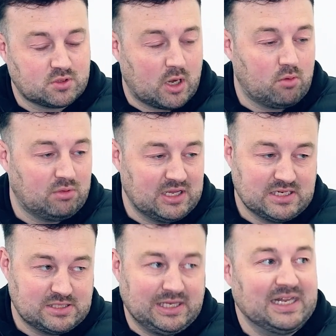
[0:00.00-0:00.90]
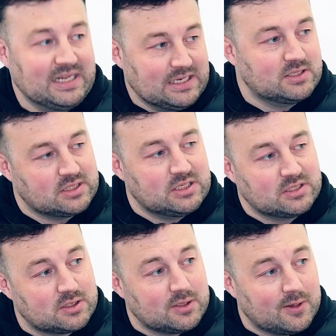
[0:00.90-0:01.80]
So these leads,
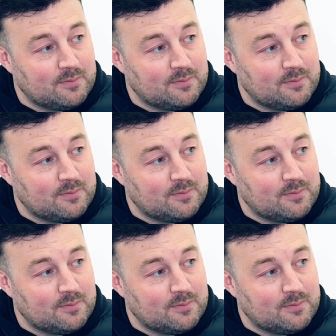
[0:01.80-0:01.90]
these